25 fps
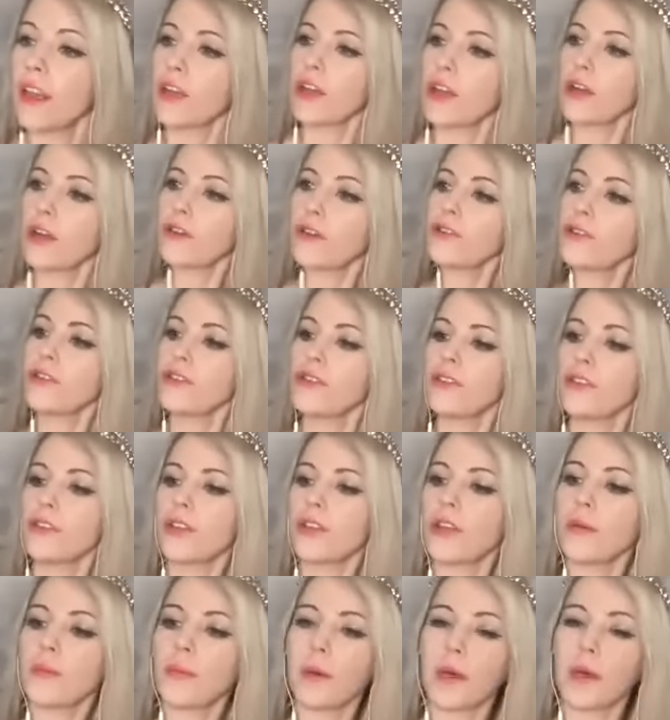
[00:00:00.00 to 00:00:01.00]

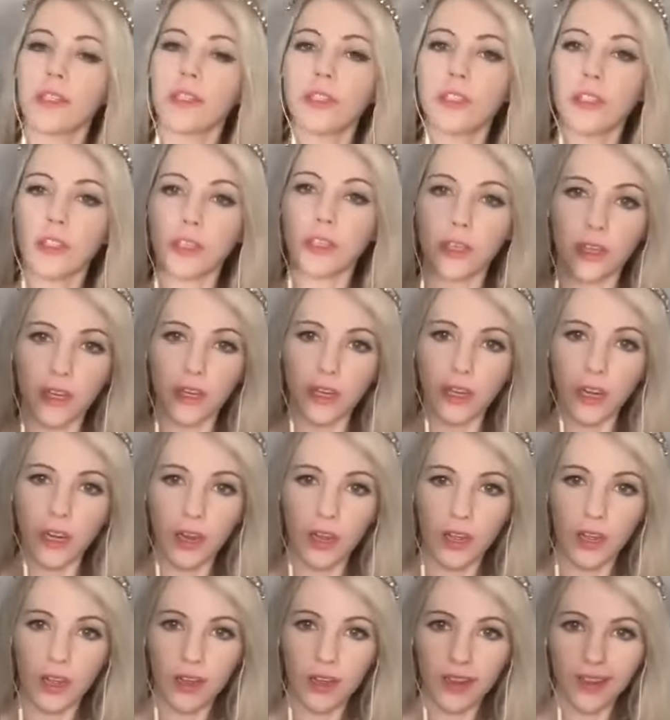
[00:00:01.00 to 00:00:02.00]
Ghostbuster
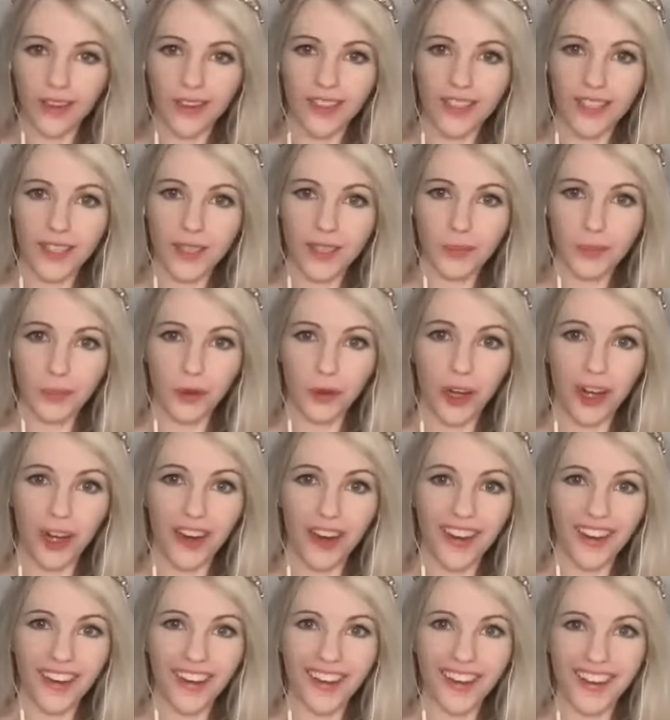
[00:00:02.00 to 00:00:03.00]

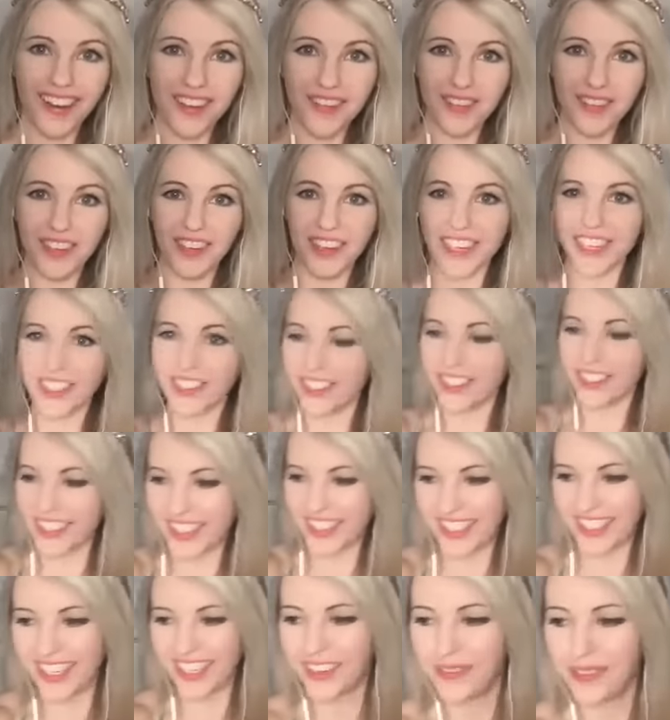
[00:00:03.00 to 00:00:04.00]
spray. If you're
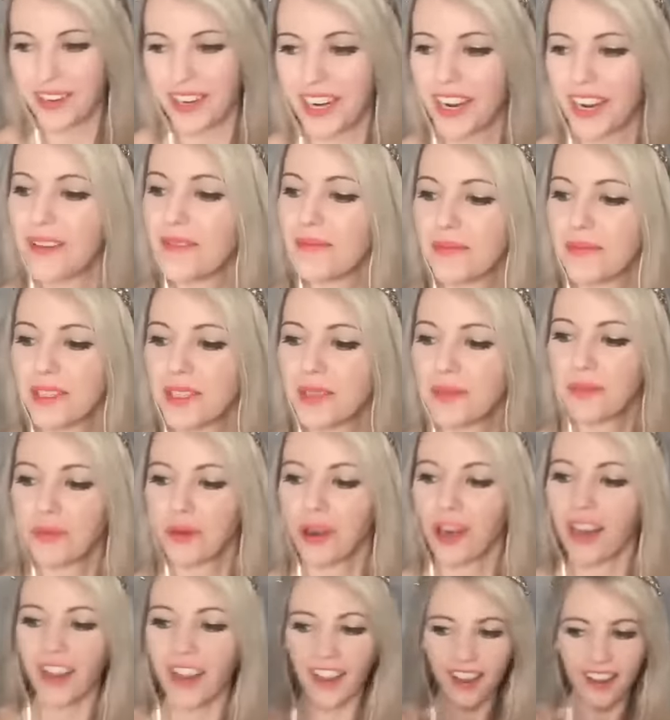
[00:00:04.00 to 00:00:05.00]
interested in what I'm
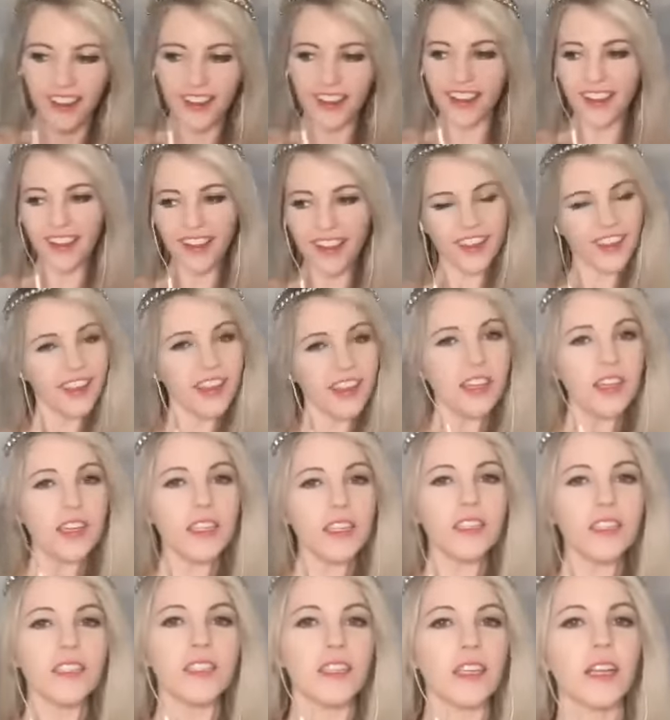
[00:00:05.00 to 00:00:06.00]
spraying
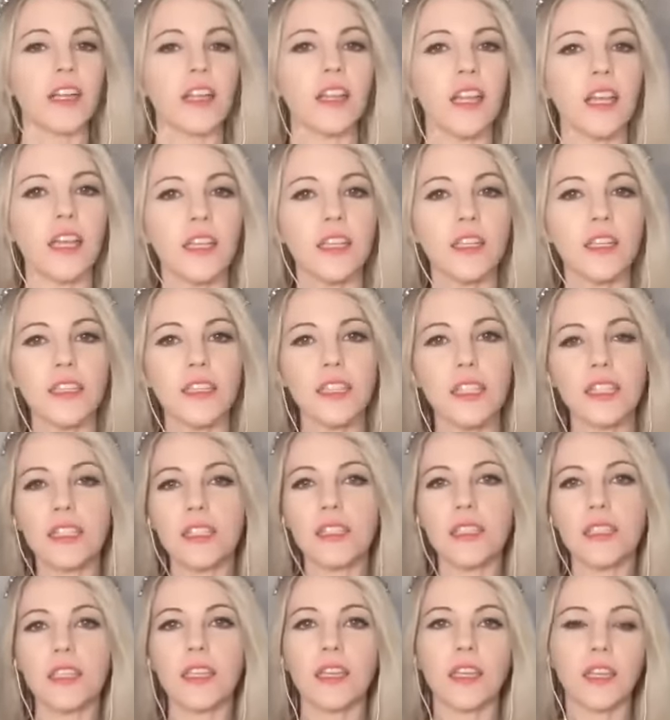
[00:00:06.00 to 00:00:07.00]
to
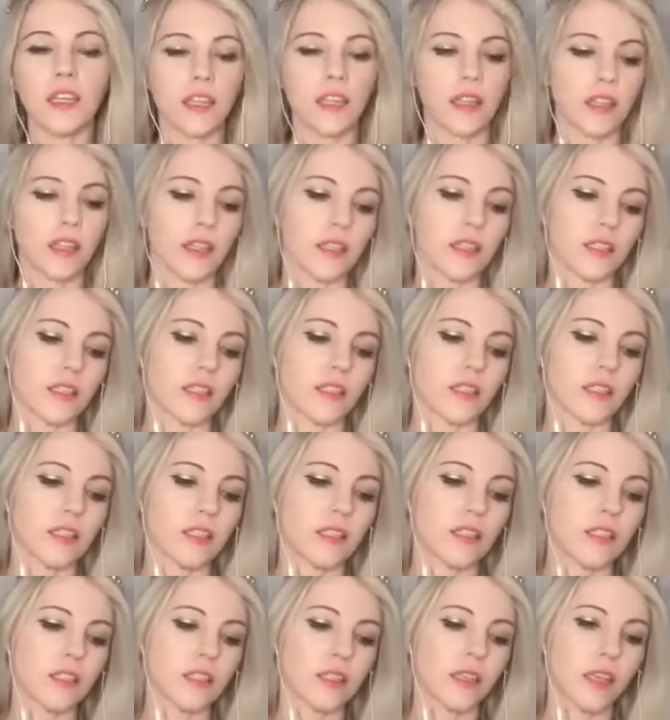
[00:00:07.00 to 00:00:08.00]
cleanse
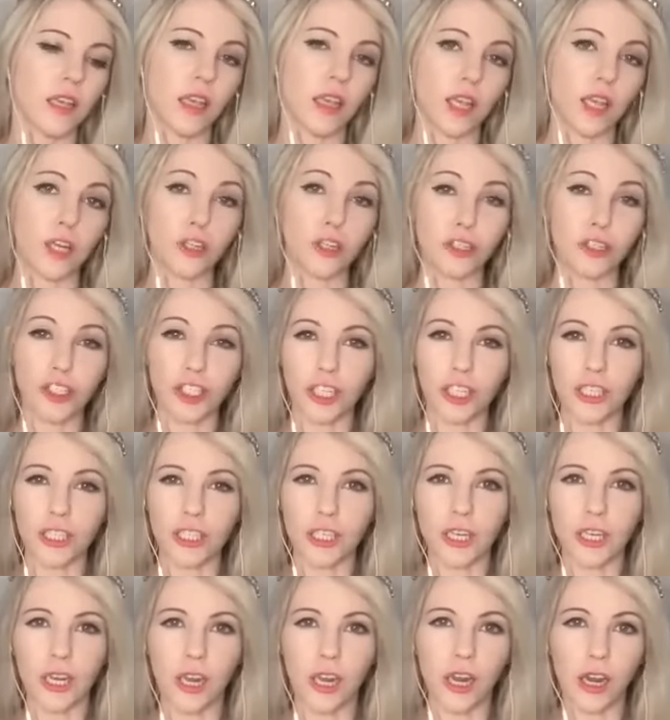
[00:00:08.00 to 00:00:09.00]
this energy
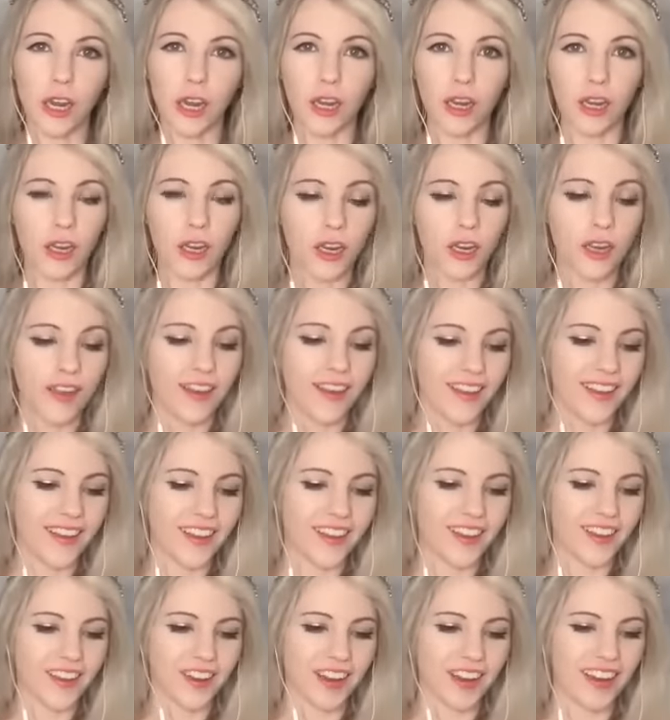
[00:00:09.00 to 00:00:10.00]
today.
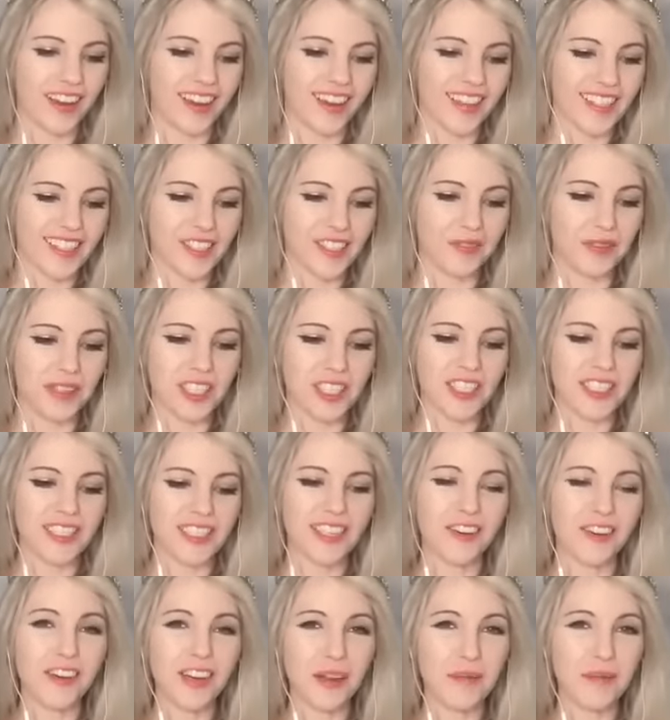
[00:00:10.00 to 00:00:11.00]
Okay, so we
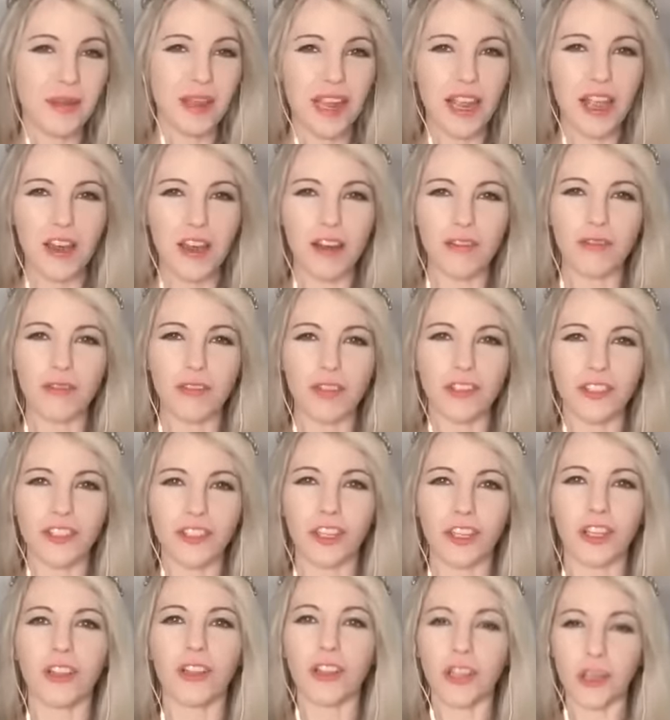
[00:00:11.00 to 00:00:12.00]
just are coming out of this
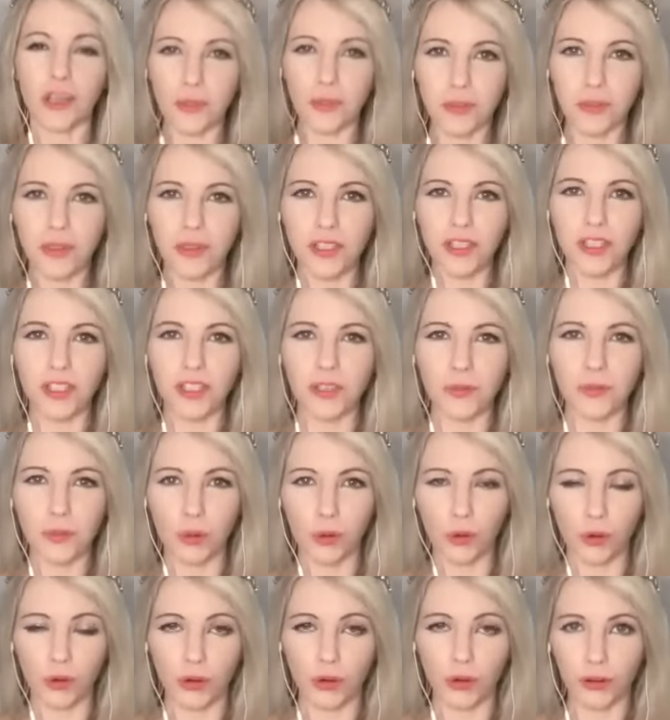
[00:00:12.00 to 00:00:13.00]
eclipse
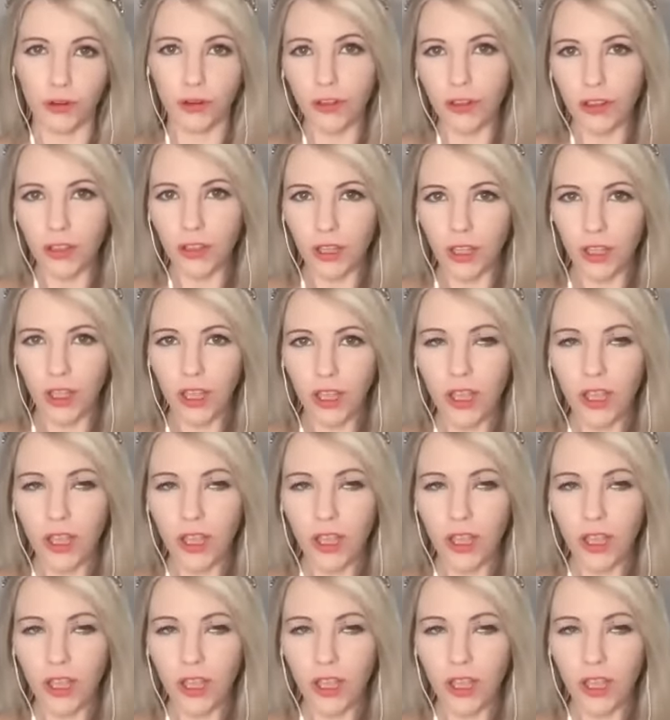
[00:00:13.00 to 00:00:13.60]
portal.